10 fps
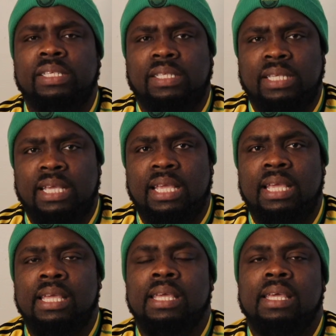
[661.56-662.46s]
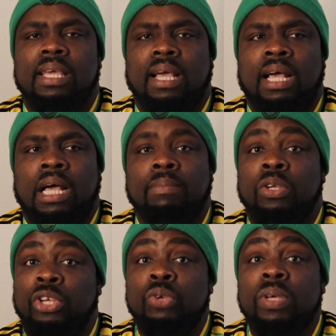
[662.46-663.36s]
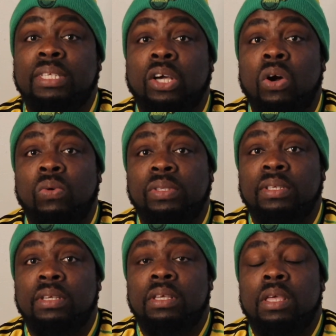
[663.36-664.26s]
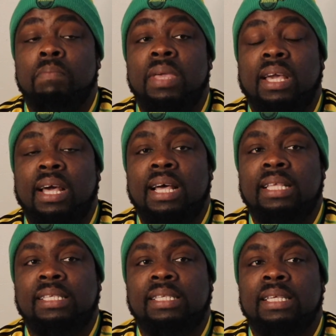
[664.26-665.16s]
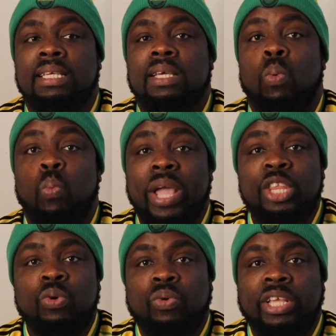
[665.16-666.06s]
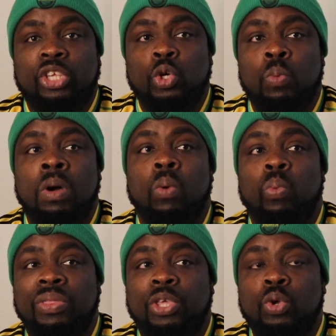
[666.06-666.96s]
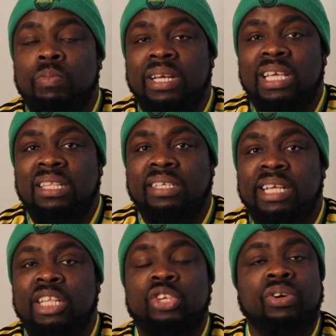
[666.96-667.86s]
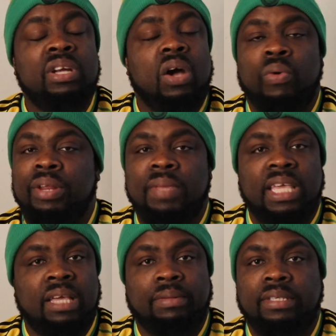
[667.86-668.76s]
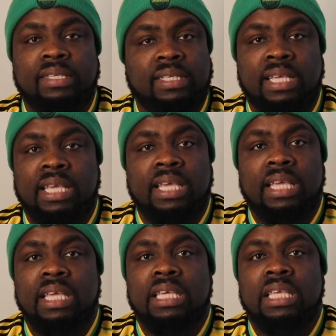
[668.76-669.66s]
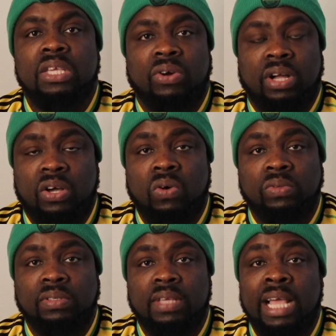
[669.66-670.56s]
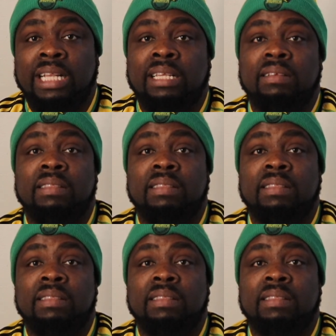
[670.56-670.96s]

see your US account. Because when you're in Cuba with Cuban internet, you're not going to be able to see your account. And